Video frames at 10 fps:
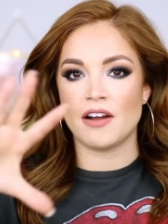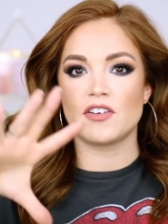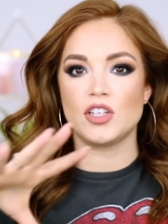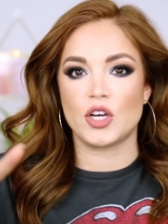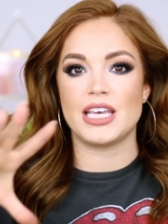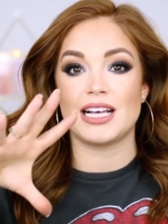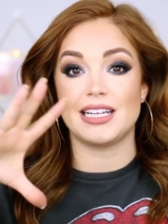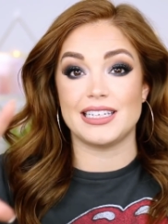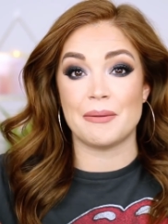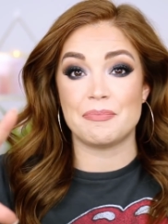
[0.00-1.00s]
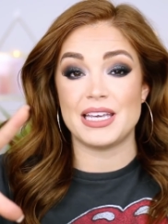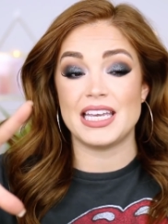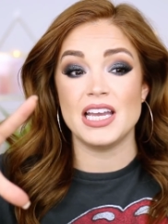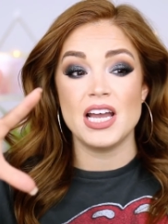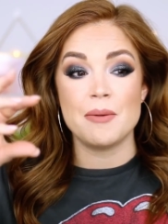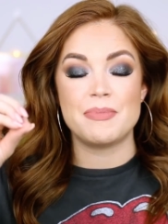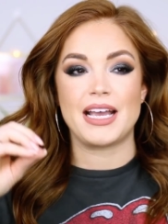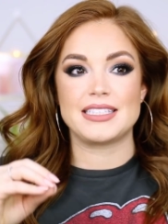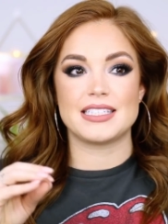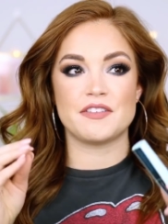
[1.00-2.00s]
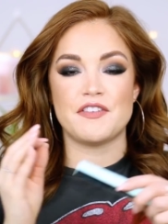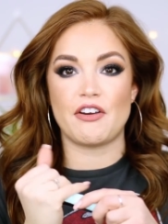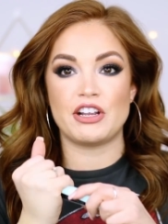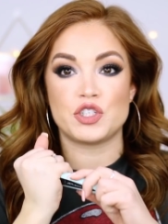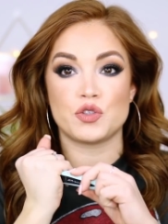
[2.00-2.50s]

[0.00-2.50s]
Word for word: ever looking clumpy because it's a very